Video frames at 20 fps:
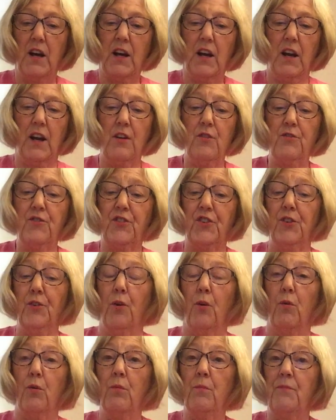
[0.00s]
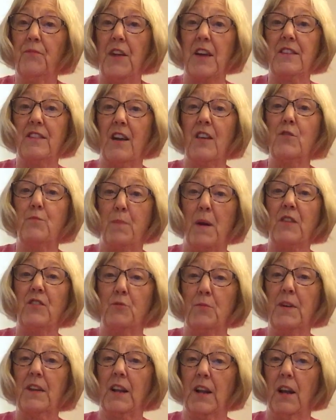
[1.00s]
"Clothes and all. They taste better
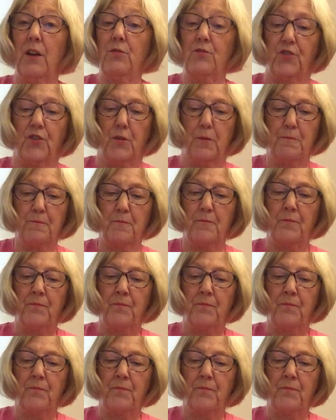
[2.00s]
with clothes on."